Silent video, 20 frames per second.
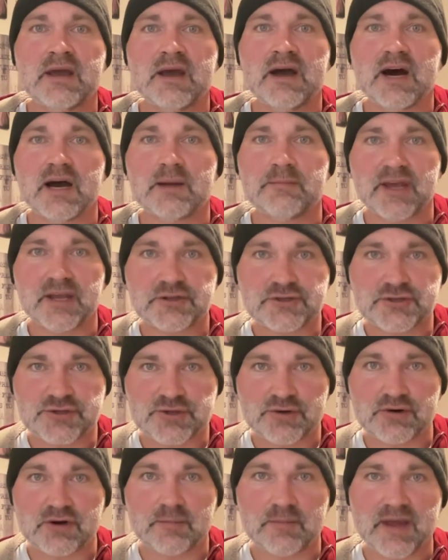I made
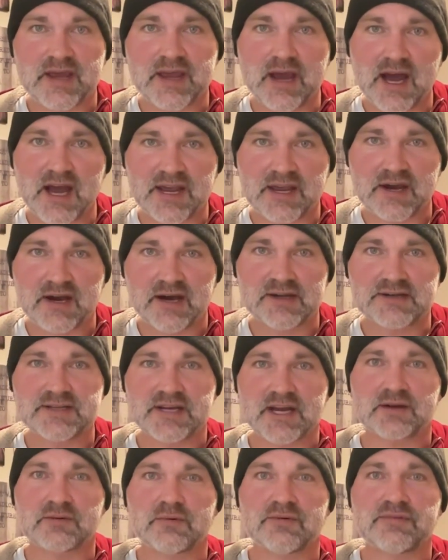sure to make eye
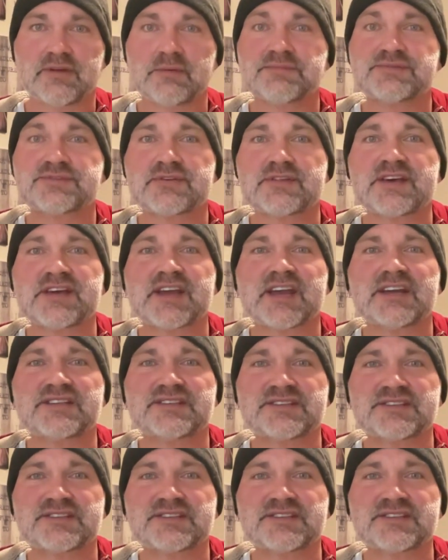contact with them so they could